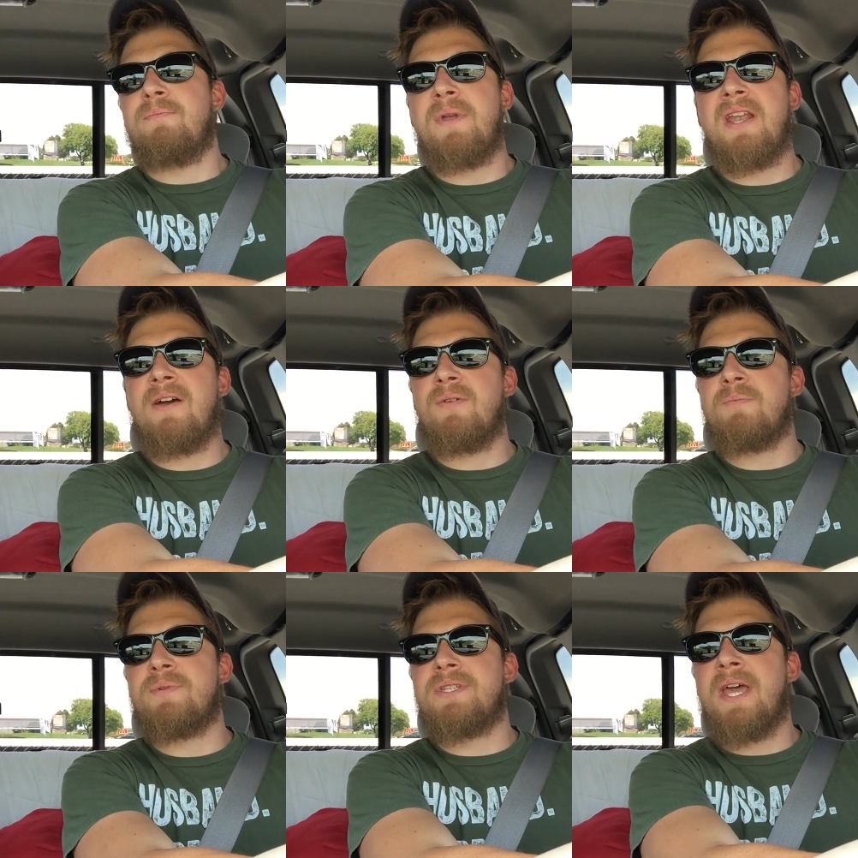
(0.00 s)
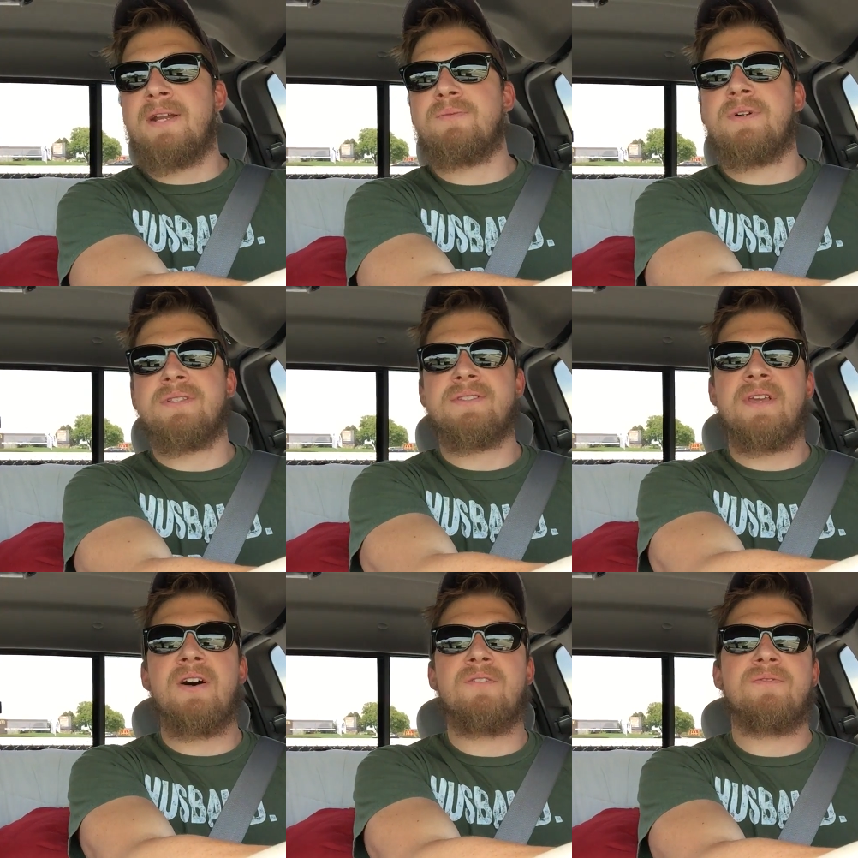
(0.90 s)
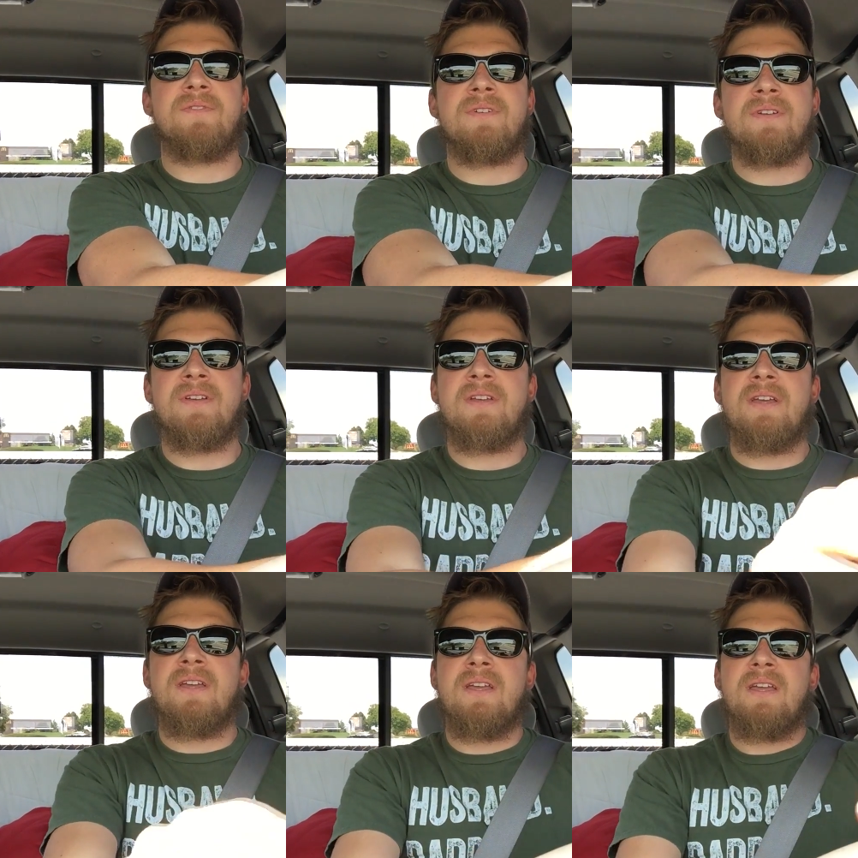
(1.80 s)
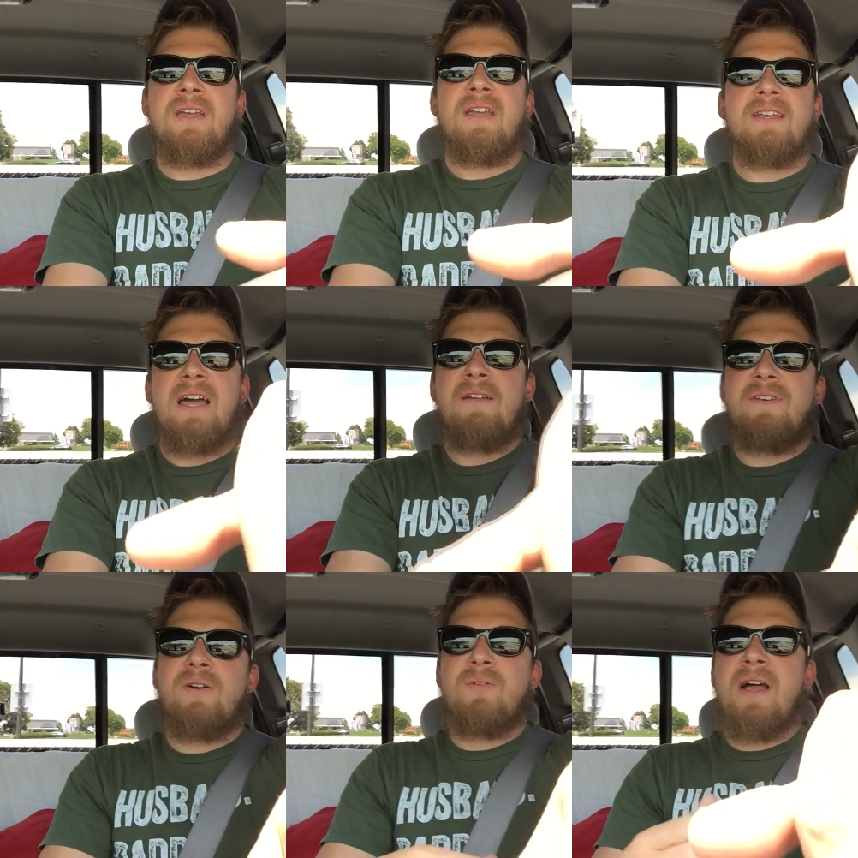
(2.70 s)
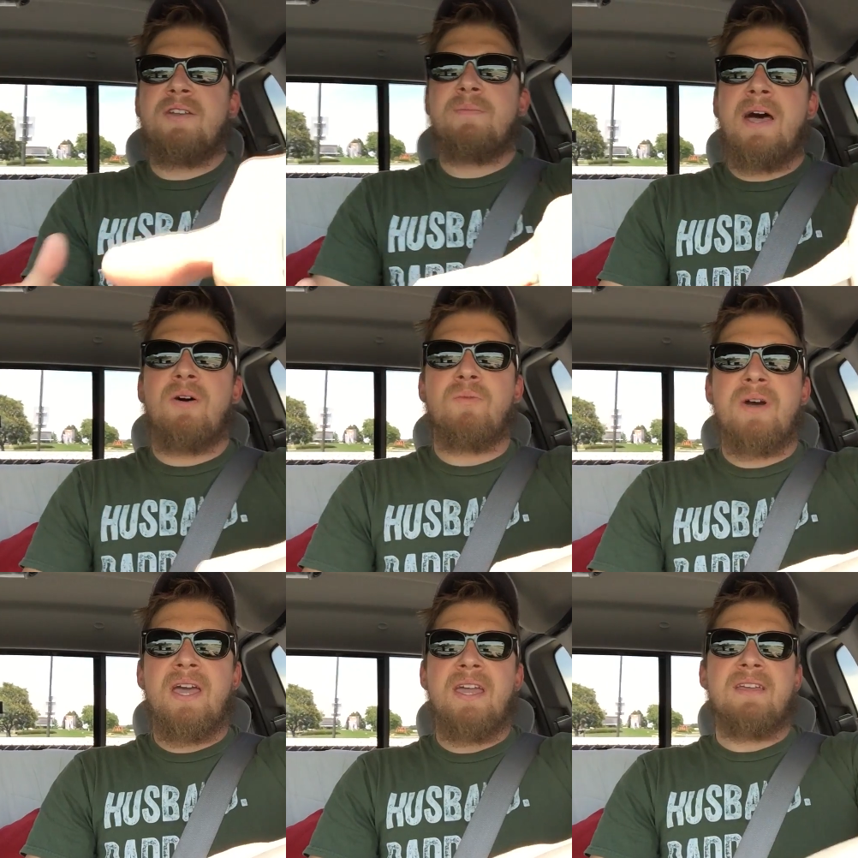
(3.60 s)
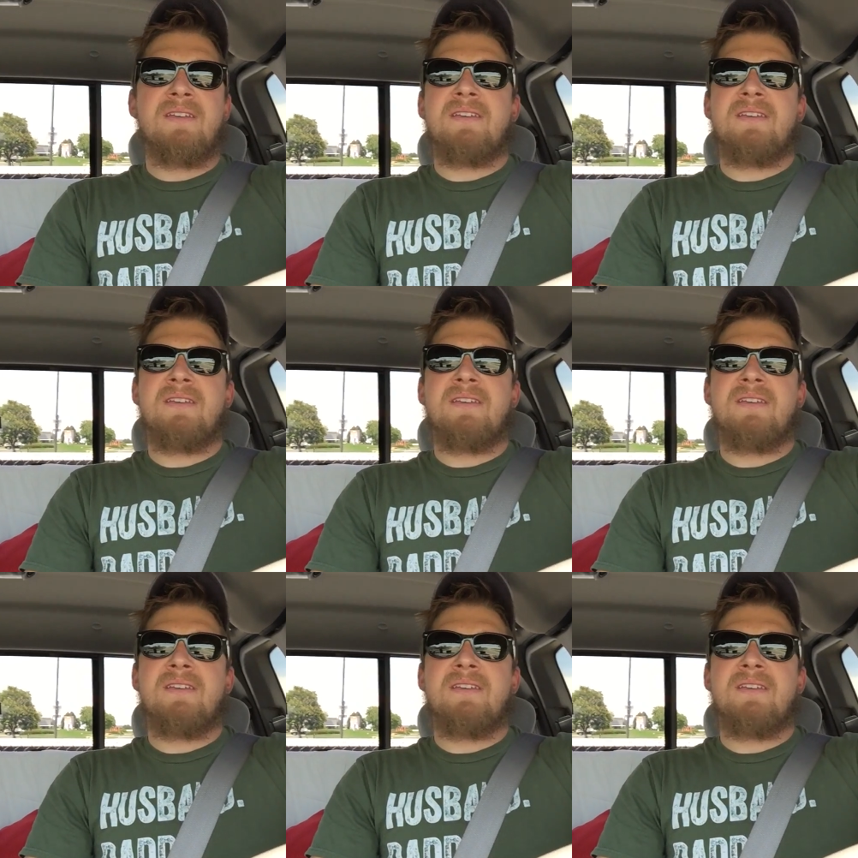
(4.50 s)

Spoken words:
being able to protect oneself, kind of in a roundabout way.